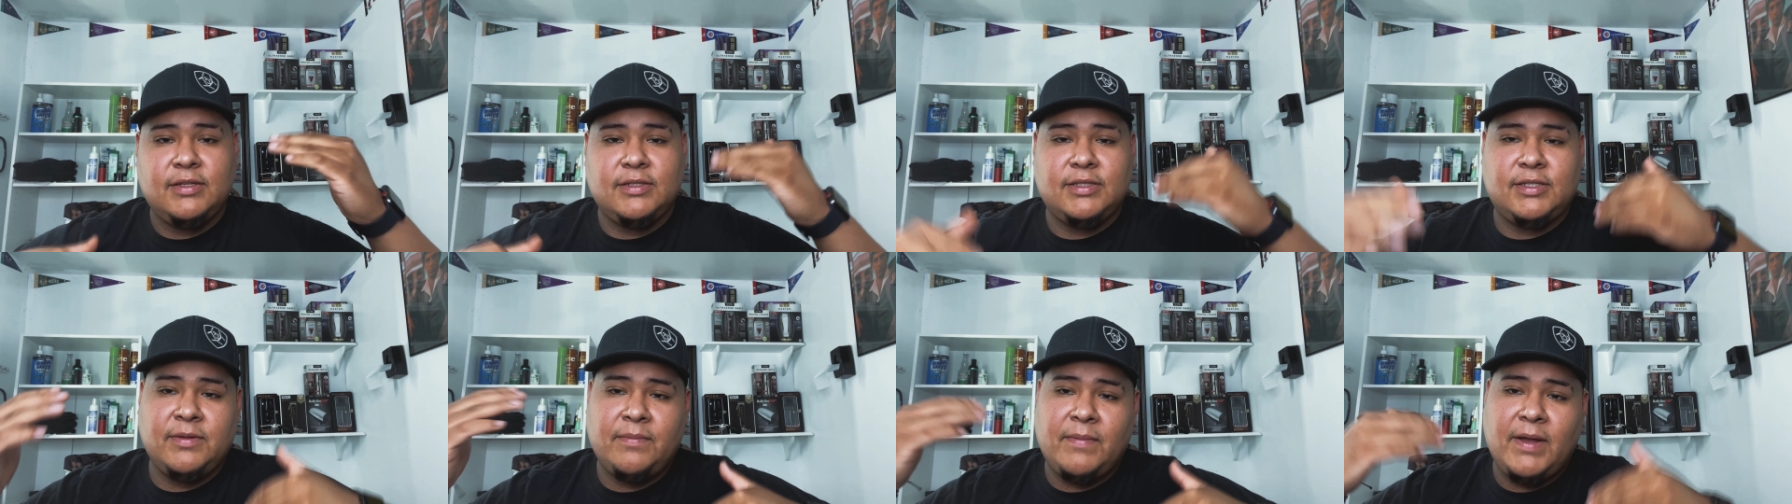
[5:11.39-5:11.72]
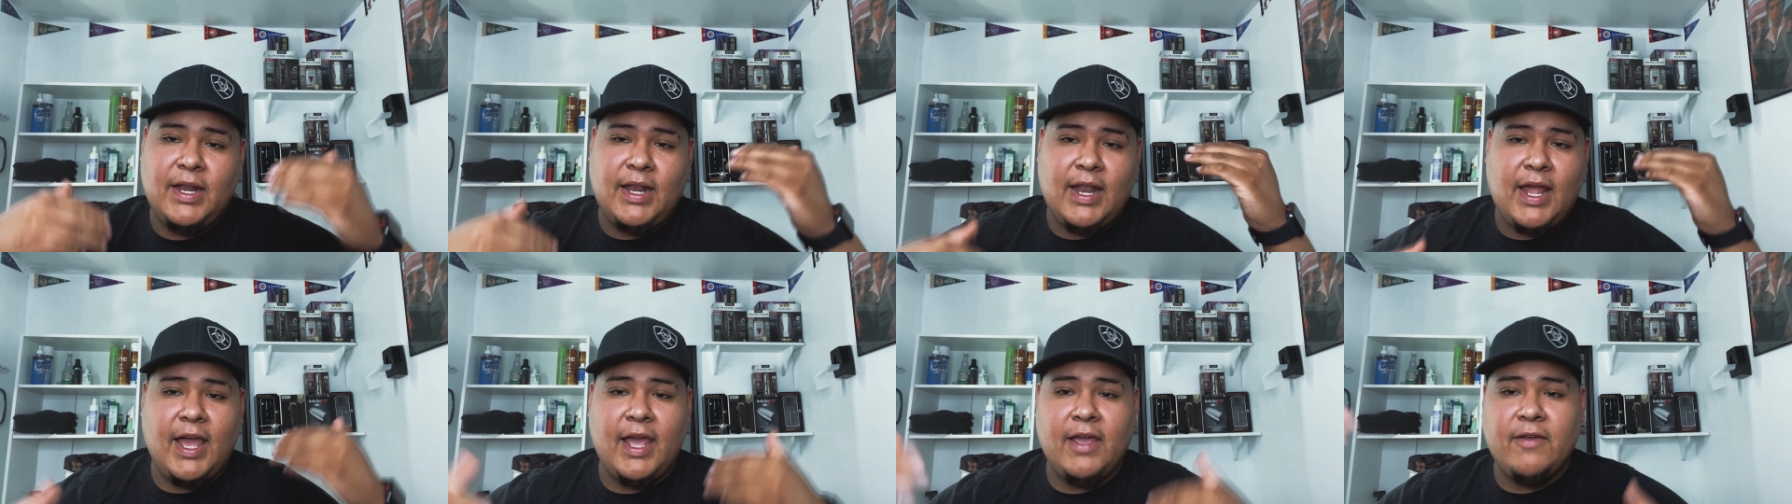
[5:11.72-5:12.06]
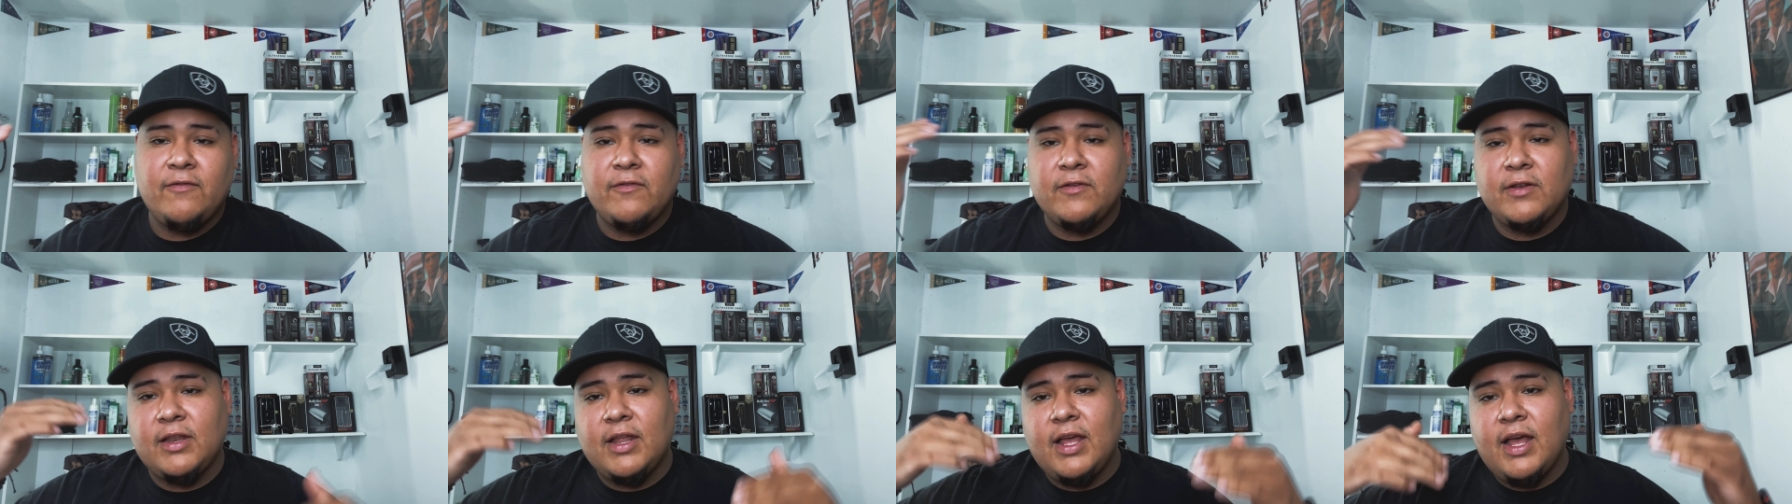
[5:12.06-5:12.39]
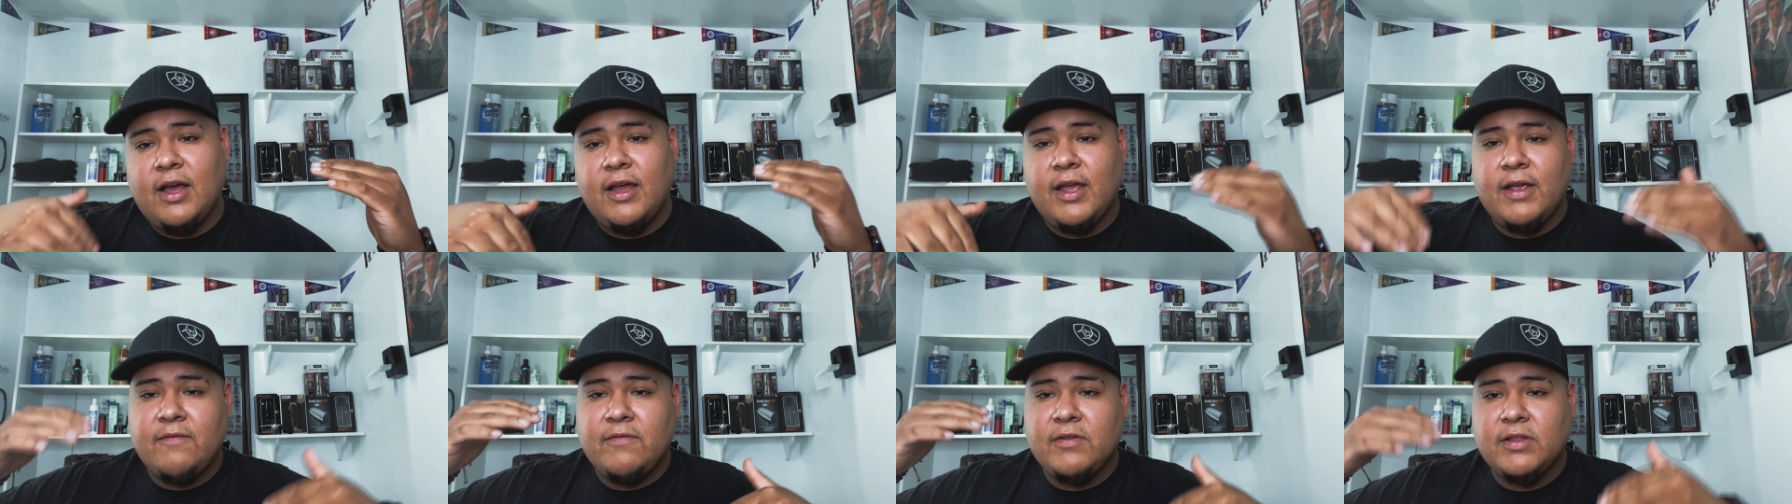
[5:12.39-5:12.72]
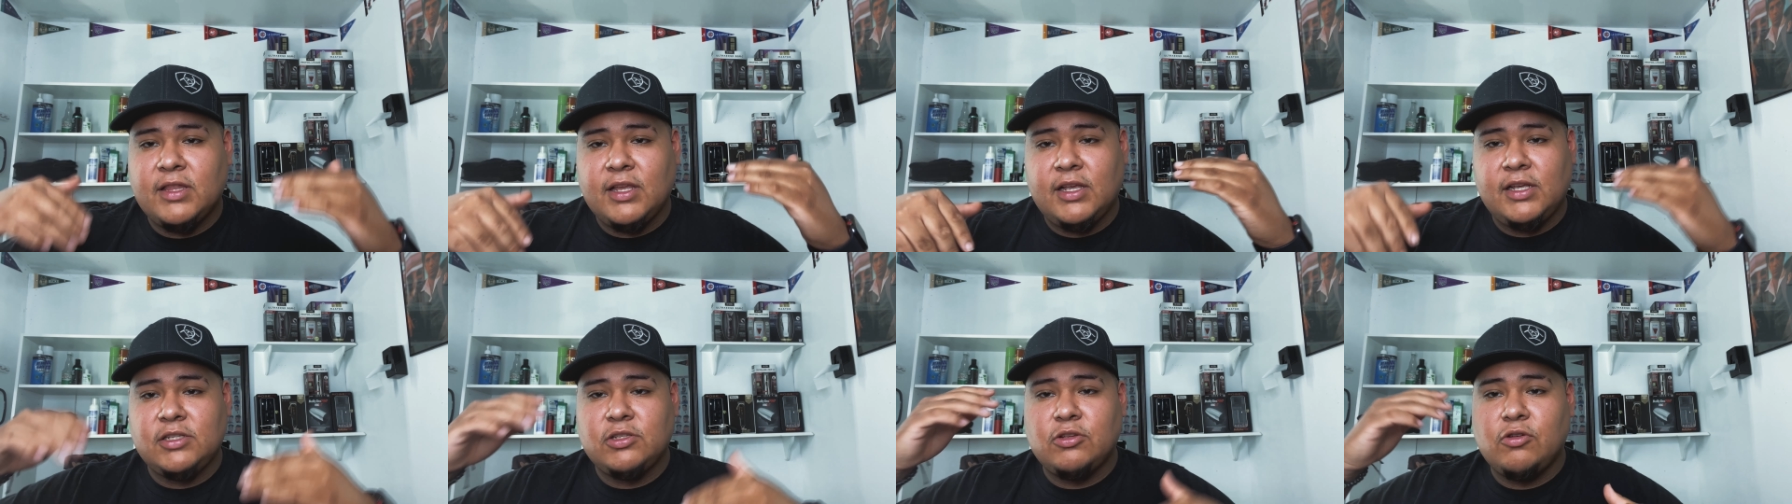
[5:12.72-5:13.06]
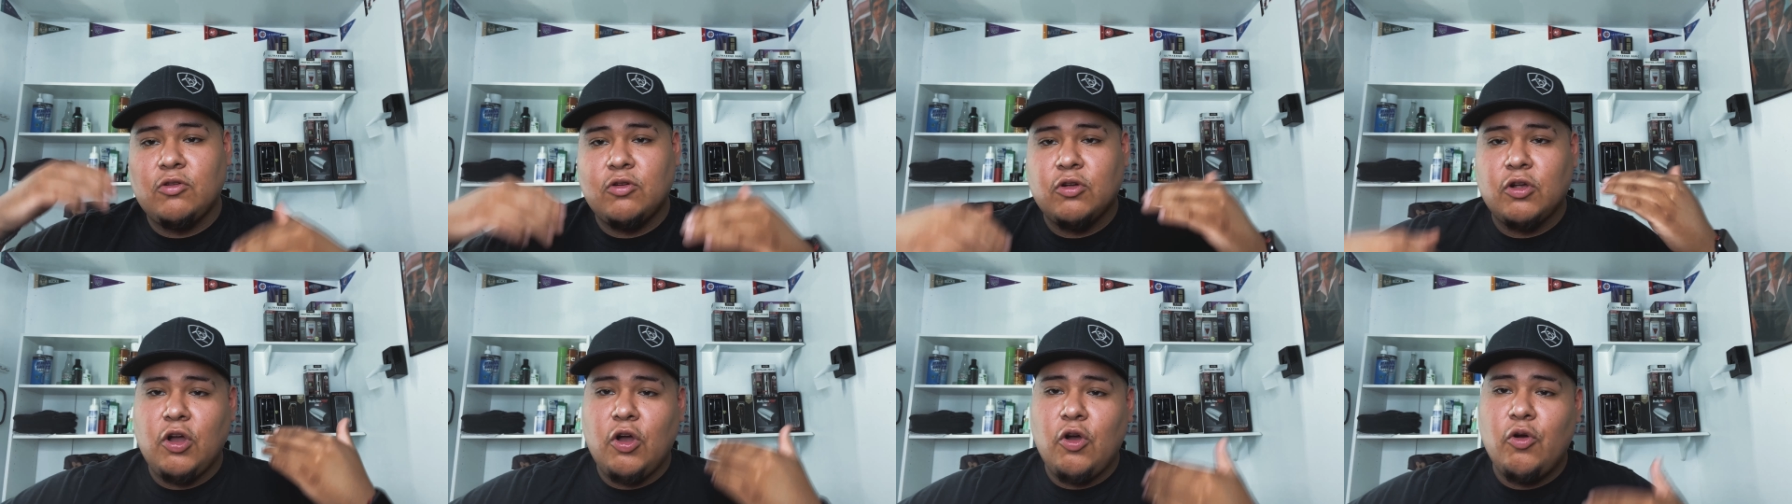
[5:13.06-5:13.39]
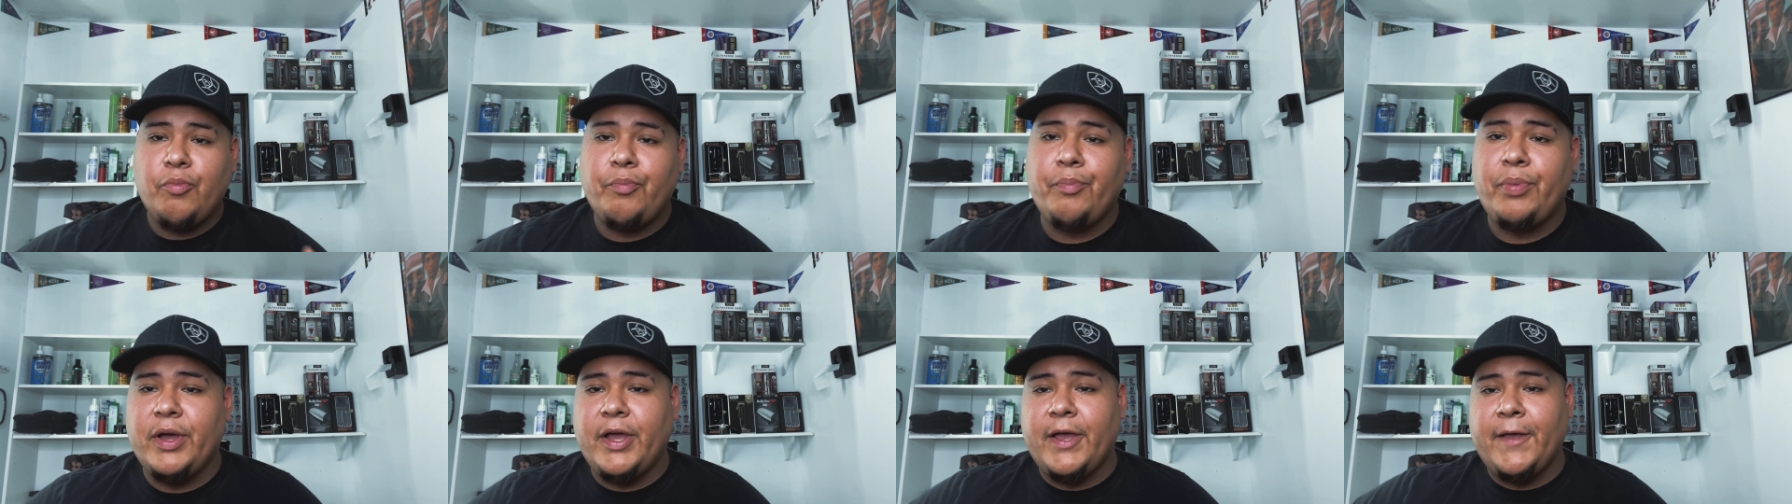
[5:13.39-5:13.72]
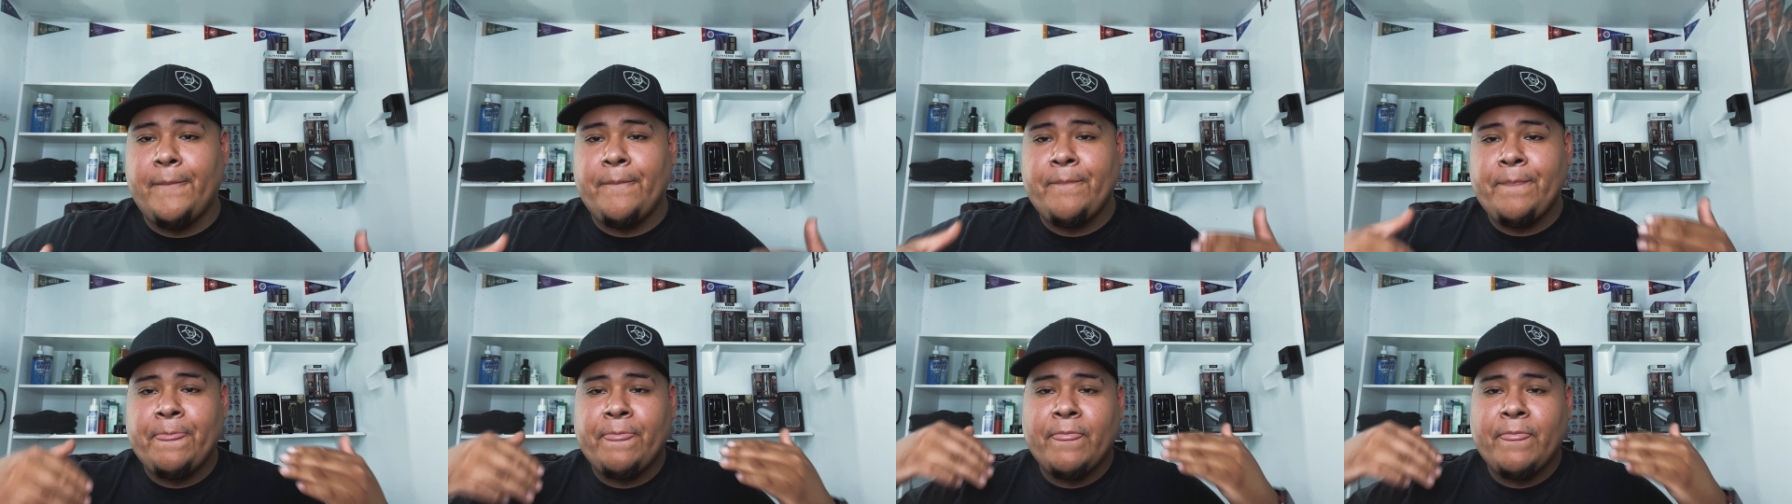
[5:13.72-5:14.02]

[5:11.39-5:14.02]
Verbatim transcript: to my life and how everything's gonna go. But